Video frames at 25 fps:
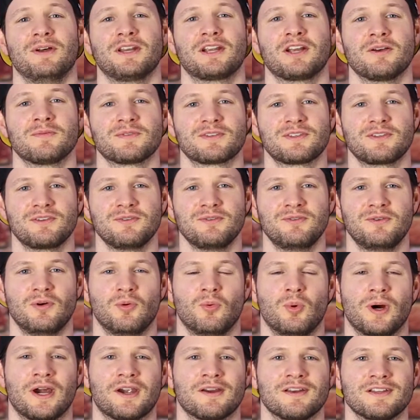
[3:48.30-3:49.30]
When it comes to
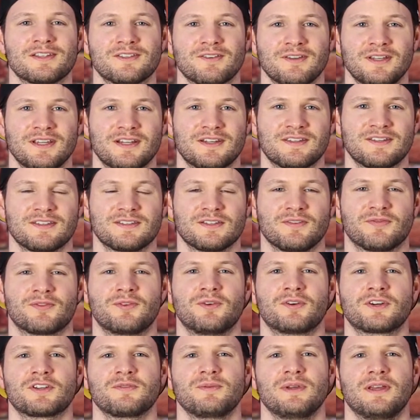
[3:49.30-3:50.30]
wireless connections, of
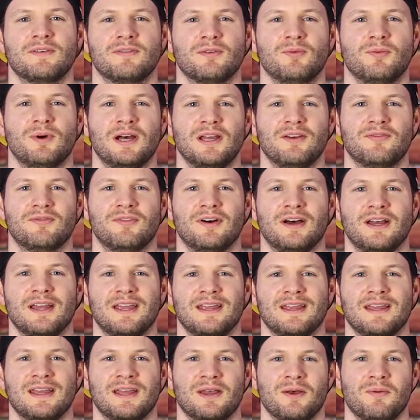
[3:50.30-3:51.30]
course, we have a
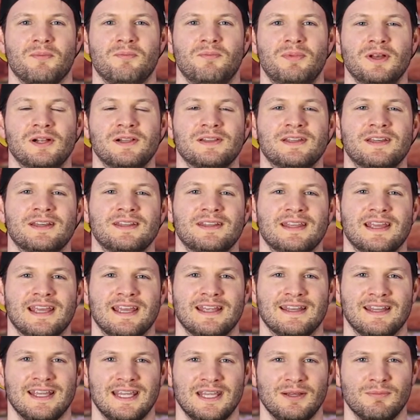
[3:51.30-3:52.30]
Wi-Fi built-in
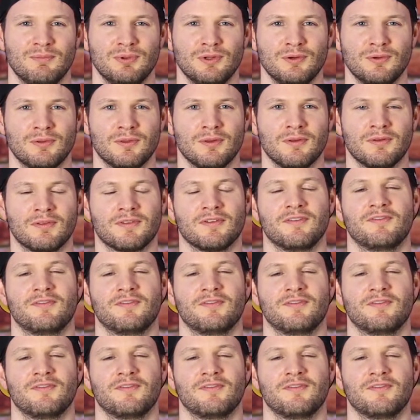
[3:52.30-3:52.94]
and a Bluetooth